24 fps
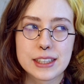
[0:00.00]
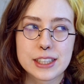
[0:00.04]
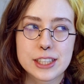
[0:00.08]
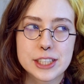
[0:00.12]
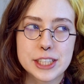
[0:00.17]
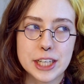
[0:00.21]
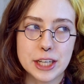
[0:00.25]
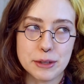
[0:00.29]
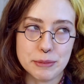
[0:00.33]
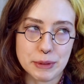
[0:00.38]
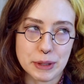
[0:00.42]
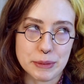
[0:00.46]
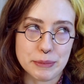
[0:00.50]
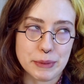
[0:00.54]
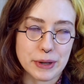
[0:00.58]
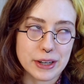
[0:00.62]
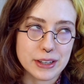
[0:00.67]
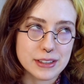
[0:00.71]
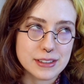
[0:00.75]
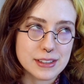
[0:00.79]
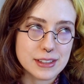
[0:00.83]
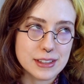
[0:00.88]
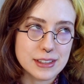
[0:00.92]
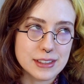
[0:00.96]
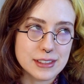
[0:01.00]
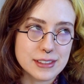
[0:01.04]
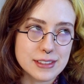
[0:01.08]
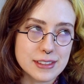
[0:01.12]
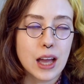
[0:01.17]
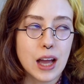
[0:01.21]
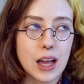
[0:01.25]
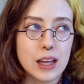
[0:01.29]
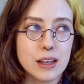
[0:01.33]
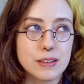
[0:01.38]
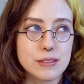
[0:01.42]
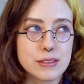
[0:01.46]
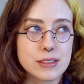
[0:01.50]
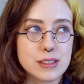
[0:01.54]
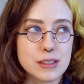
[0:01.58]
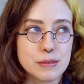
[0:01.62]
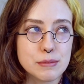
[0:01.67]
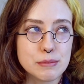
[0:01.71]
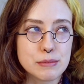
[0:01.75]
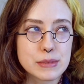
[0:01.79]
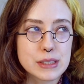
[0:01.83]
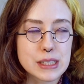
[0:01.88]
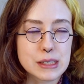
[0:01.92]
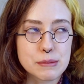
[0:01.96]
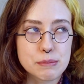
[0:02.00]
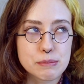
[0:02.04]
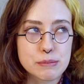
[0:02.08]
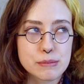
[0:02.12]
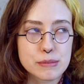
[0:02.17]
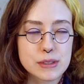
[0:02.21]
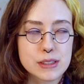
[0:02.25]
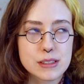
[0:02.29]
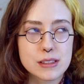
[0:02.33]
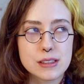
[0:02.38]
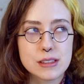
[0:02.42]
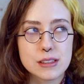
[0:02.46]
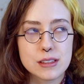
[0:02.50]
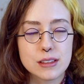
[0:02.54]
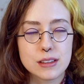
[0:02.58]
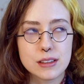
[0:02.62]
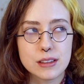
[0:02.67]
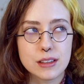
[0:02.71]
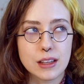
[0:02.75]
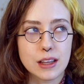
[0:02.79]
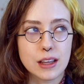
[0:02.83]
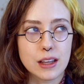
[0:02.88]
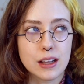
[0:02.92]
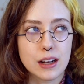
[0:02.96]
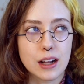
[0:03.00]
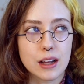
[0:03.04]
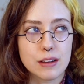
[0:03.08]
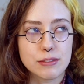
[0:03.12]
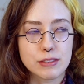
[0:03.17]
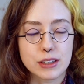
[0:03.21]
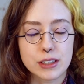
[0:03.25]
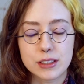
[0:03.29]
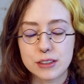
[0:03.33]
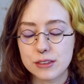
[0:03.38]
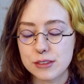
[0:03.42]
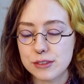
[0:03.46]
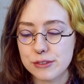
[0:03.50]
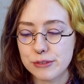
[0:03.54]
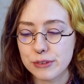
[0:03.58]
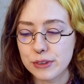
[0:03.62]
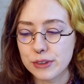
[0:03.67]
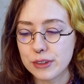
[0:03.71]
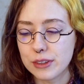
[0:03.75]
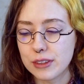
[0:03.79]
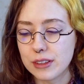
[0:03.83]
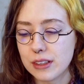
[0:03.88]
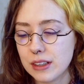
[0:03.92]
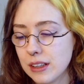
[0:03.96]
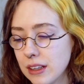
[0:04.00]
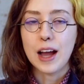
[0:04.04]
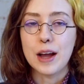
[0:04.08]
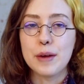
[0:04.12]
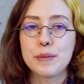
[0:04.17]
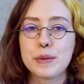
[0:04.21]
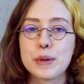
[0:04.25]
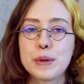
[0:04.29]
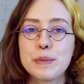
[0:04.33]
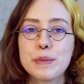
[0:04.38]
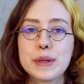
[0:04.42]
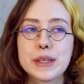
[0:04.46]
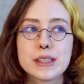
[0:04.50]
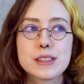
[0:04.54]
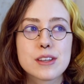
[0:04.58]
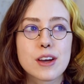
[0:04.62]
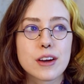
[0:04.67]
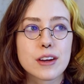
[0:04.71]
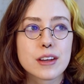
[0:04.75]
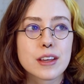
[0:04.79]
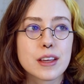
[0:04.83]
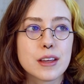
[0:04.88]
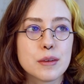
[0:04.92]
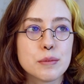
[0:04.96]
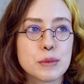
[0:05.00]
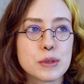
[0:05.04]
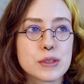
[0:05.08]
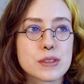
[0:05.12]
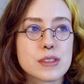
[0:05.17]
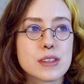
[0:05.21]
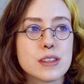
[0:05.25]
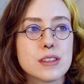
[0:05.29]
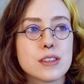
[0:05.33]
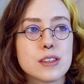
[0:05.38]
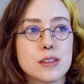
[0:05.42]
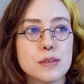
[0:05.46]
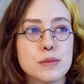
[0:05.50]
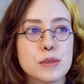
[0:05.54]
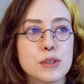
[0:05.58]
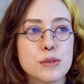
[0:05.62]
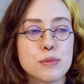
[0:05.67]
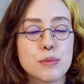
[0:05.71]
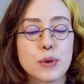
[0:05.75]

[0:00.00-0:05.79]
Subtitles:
share my process. I have some tips that I find useful. I'm going to be talking mostly in terms of